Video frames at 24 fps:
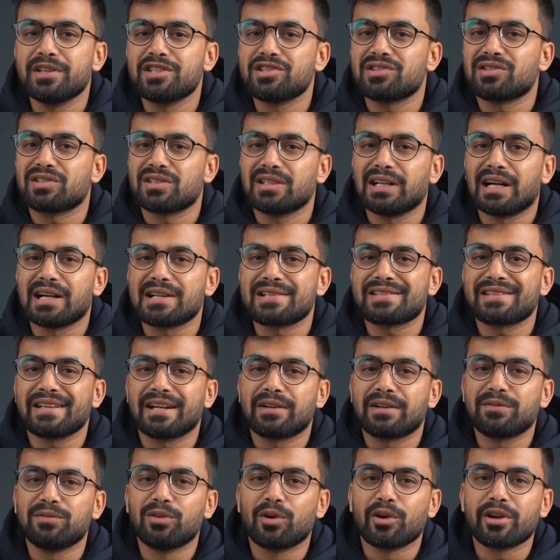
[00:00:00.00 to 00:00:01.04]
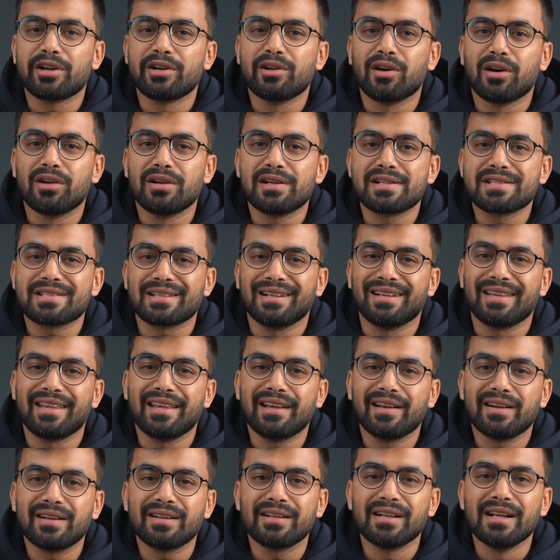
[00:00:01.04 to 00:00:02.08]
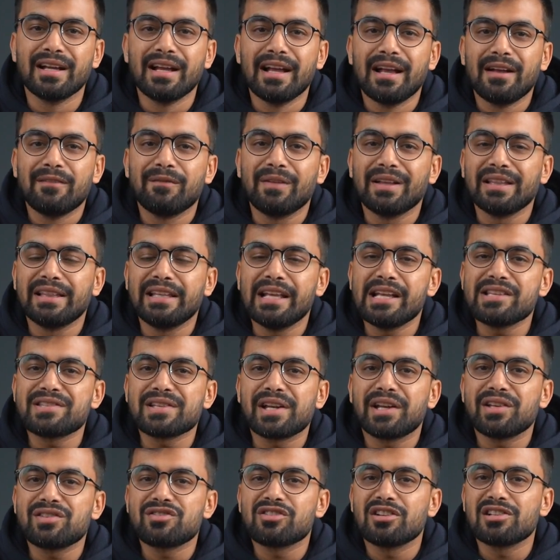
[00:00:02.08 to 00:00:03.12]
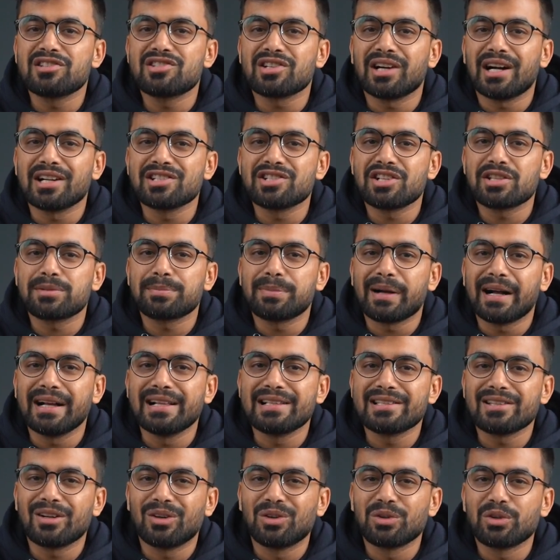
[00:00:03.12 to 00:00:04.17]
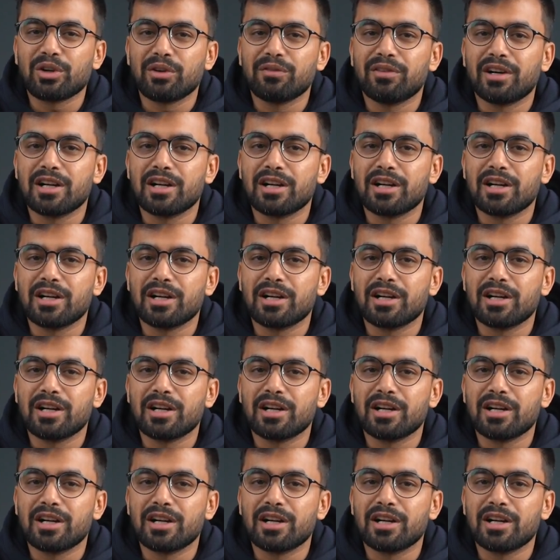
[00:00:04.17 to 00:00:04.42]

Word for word: which starts at $40 a year. When these additional charges pile on your